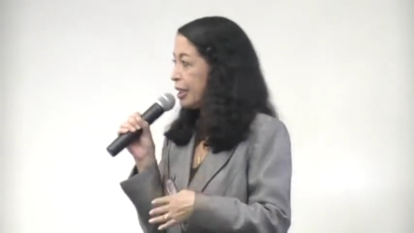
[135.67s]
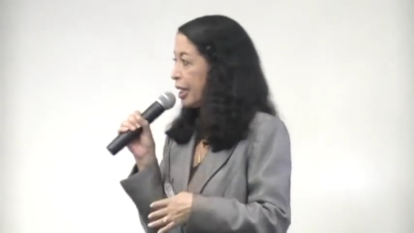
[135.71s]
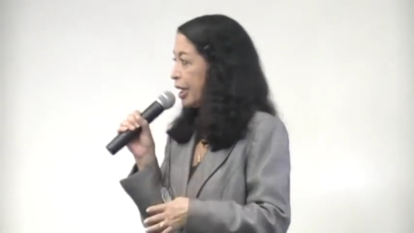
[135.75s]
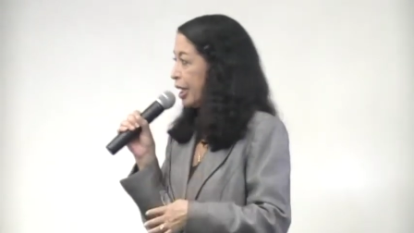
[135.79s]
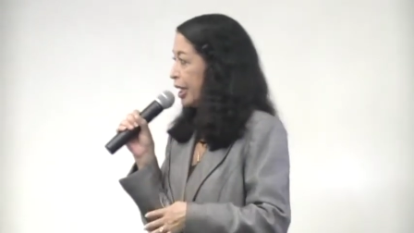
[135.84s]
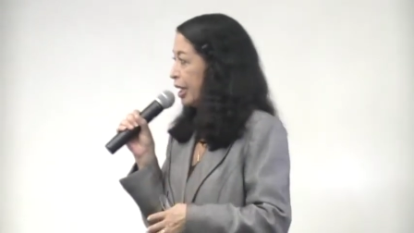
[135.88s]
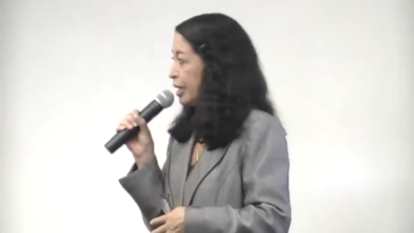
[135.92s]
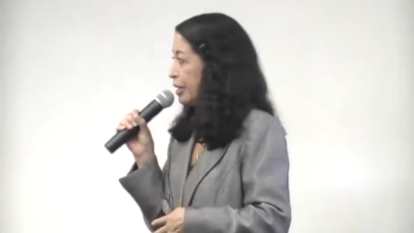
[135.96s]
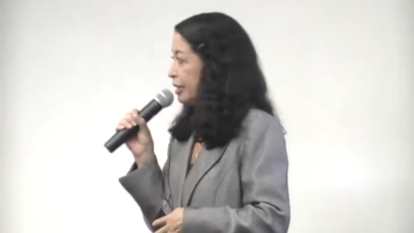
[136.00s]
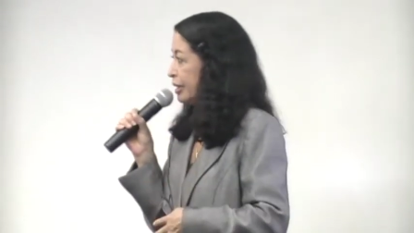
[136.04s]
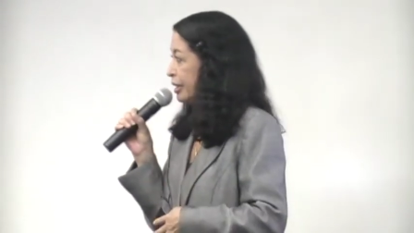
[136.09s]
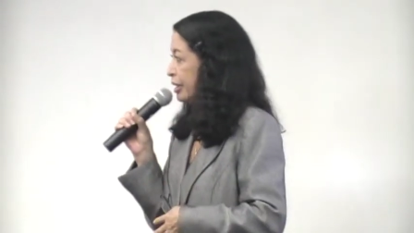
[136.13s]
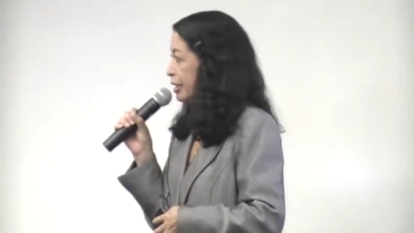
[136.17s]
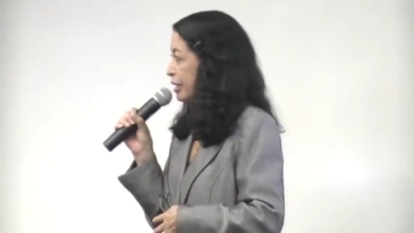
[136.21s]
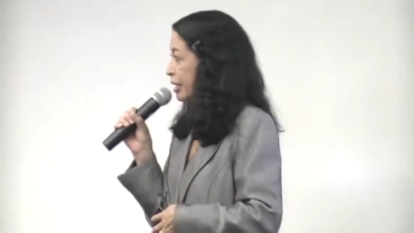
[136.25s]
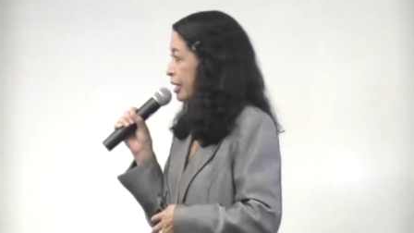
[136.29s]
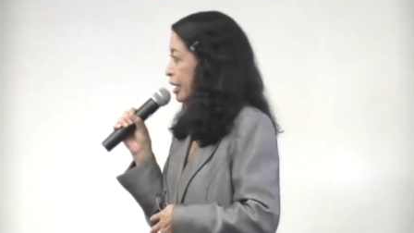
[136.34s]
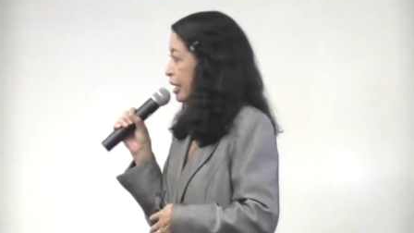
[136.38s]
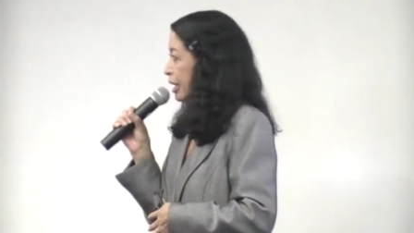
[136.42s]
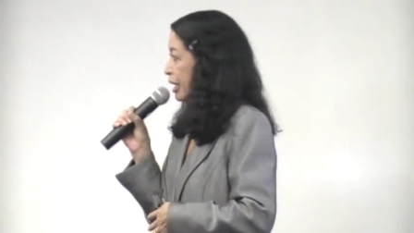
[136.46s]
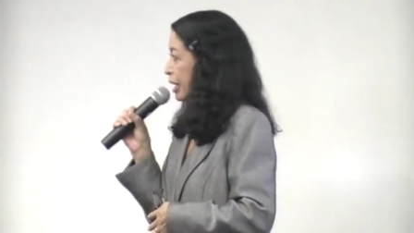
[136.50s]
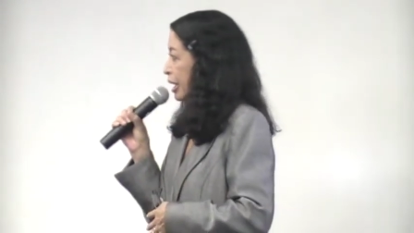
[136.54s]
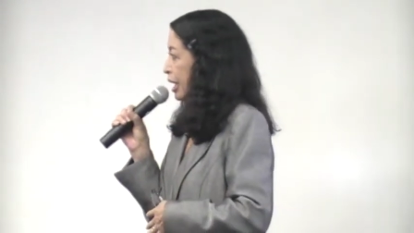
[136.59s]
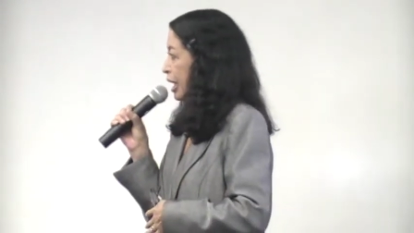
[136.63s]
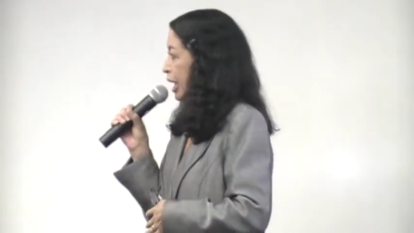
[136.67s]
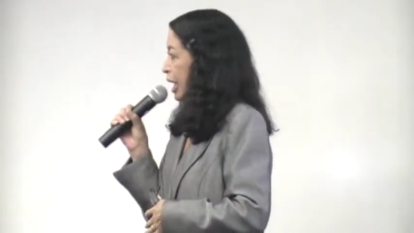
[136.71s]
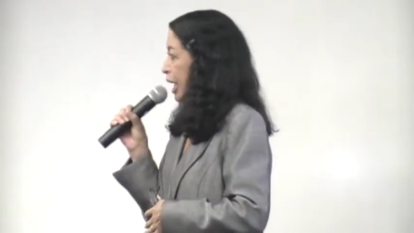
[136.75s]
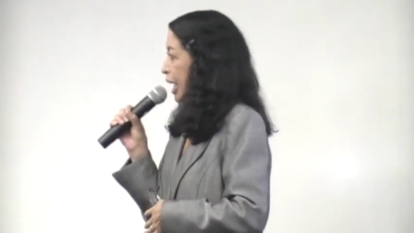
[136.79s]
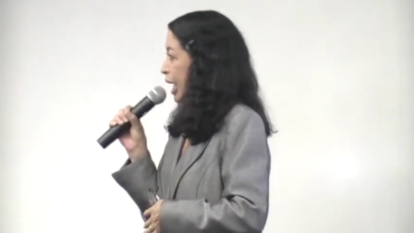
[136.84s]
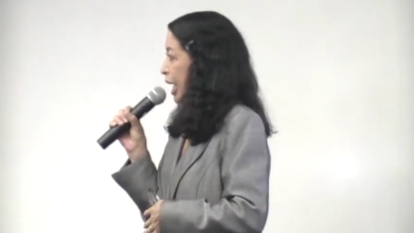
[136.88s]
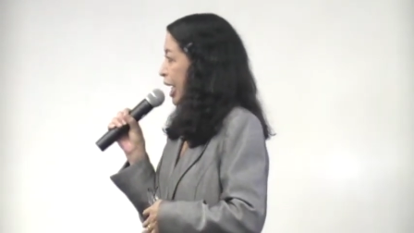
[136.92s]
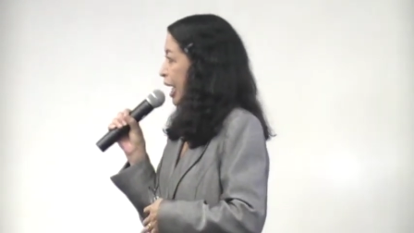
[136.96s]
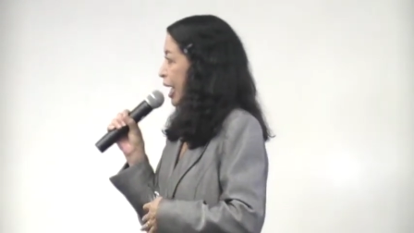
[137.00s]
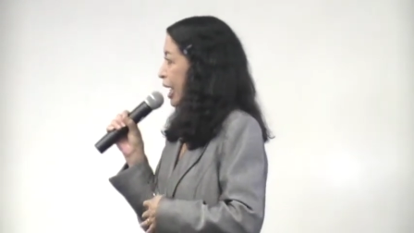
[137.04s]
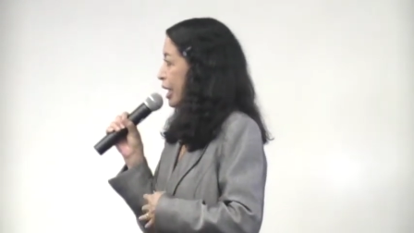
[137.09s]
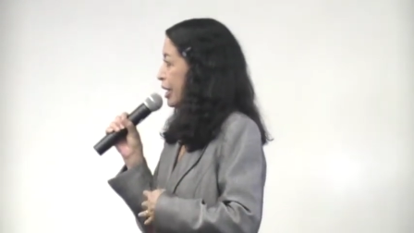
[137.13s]
days
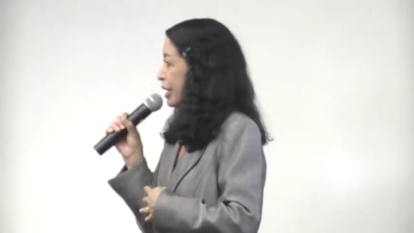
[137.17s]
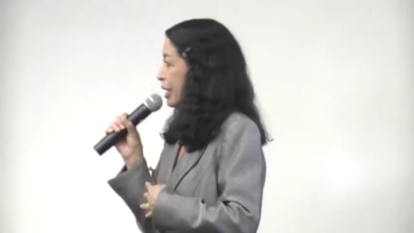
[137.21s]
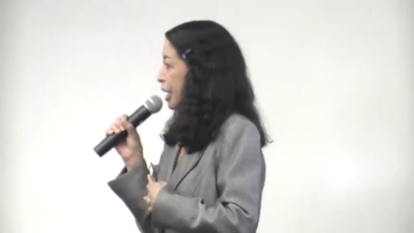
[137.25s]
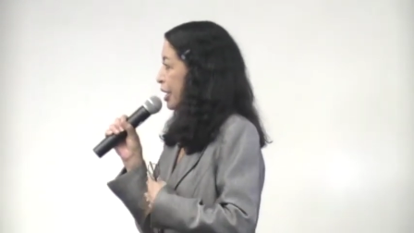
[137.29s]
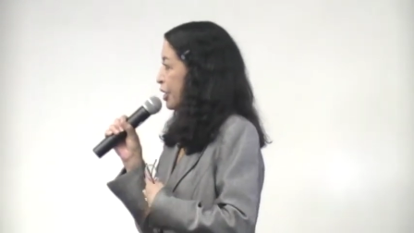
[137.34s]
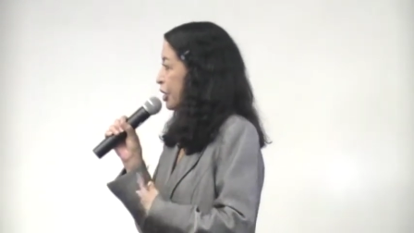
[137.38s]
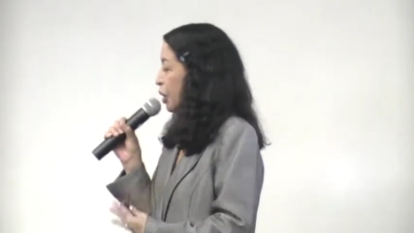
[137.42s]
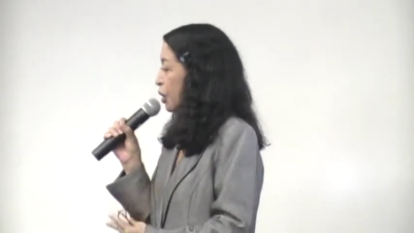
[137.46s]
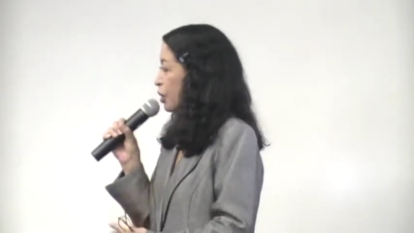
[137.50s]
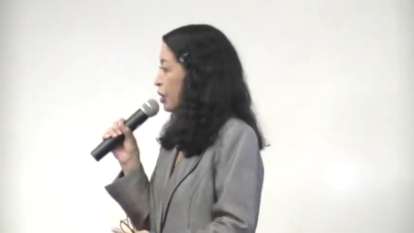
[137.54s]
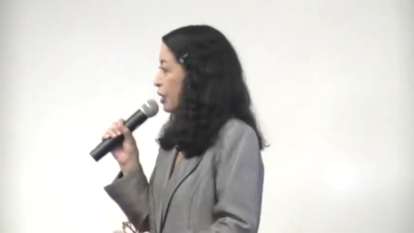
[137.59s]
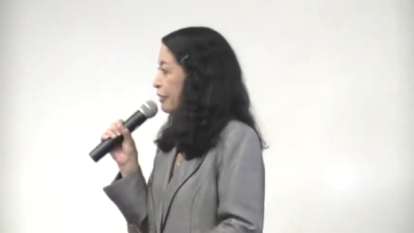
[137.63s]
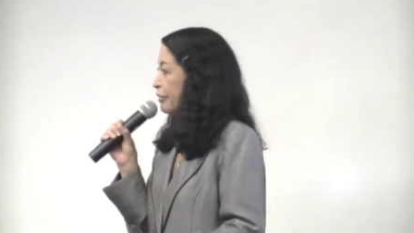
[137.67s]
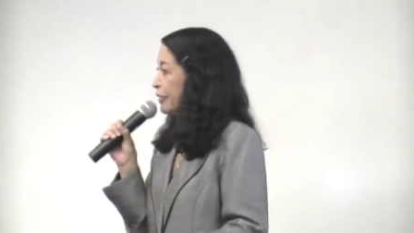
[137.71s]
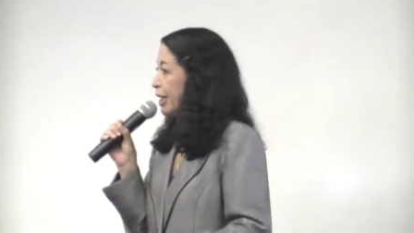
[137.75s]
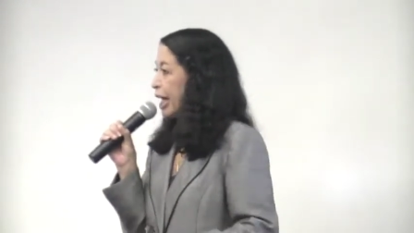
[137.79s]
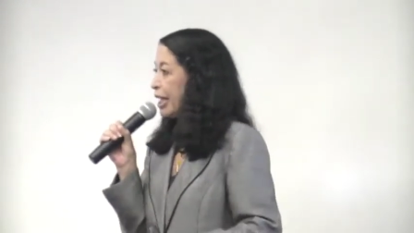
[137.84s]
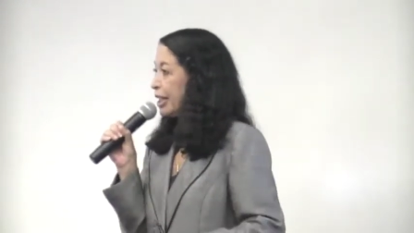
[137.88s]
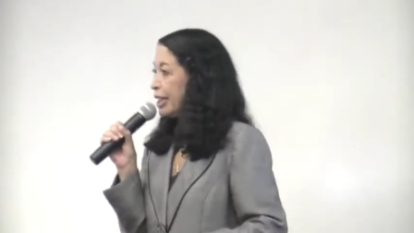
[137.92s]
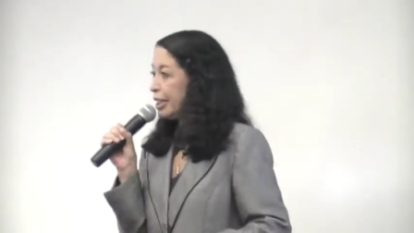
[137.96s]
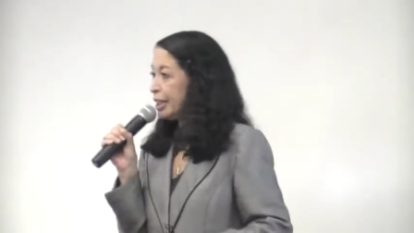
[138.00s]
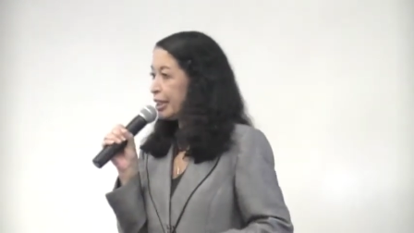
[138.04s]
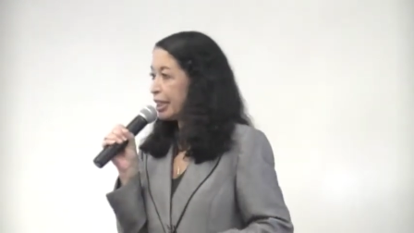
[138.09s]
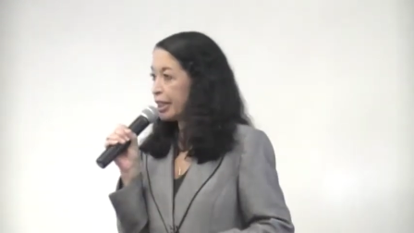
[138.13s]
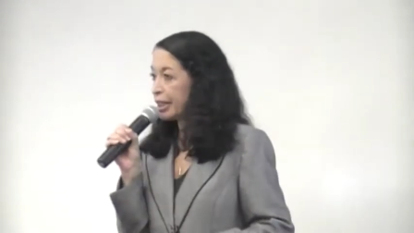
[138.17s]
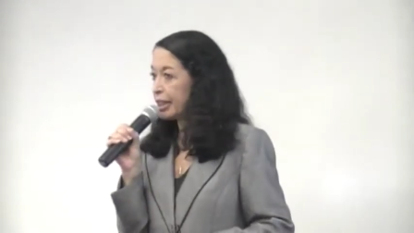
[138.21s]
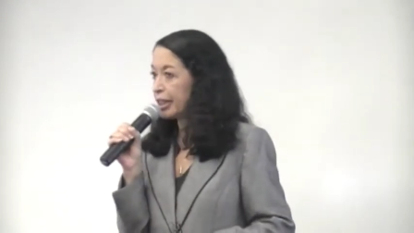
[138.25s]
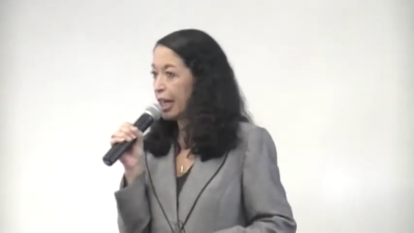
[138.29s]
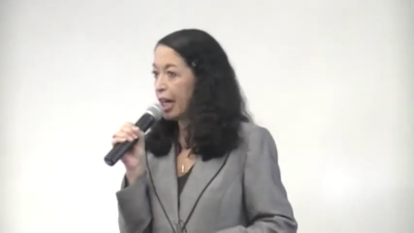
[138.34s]
and a total of 96